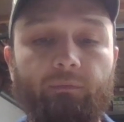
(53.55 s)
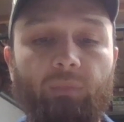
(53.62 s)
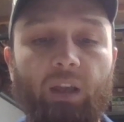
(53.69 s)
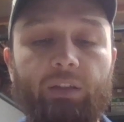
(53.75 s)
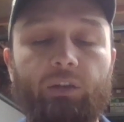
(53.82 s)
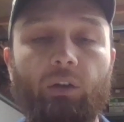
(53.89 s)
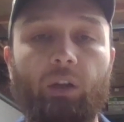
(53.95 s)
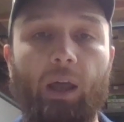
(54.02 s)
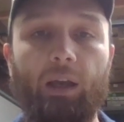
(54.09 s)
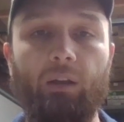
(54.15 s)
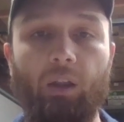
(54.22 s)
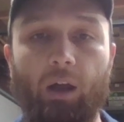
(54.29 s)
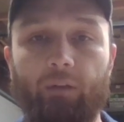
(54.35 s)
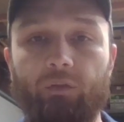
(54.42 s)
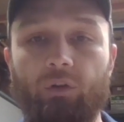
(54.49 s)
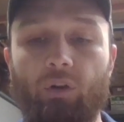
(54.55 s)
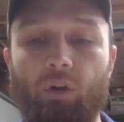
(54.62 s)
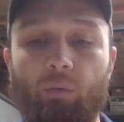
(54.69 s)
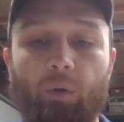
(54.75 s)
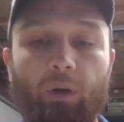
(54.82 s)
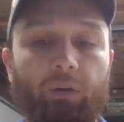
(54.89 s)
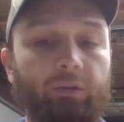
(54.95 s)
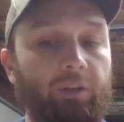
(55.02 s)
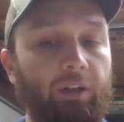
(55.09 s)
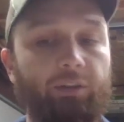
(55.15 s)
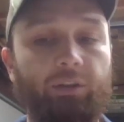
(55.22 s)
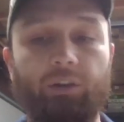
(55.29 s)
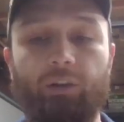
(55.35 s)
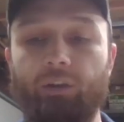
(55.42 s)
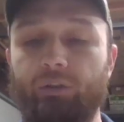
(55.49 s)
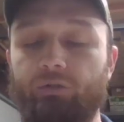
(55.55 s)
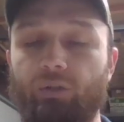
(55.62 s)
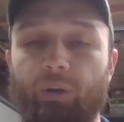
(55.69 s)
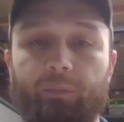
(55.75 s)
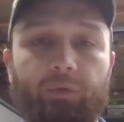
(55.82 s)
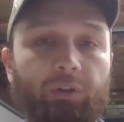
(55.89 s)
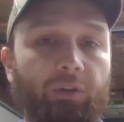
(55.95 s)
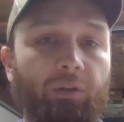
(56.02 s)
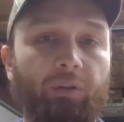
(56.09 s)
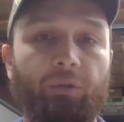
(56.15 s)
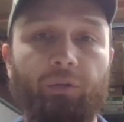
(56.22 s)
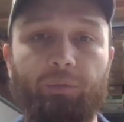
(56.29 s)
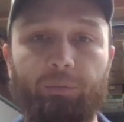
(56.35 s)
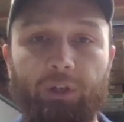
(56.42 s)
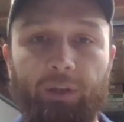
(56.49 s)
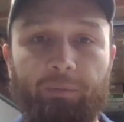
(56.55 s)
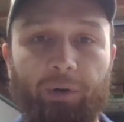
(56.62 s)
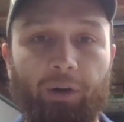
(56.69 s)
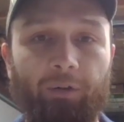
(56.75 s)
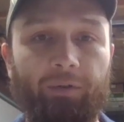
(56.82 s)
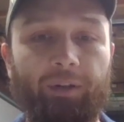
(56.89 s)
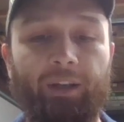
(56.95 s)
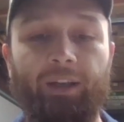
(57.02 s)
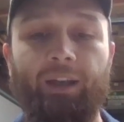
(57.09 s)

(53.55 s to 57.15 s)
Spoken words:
And so, like a lot of you homeowners, I took a trip to good old Home Depot.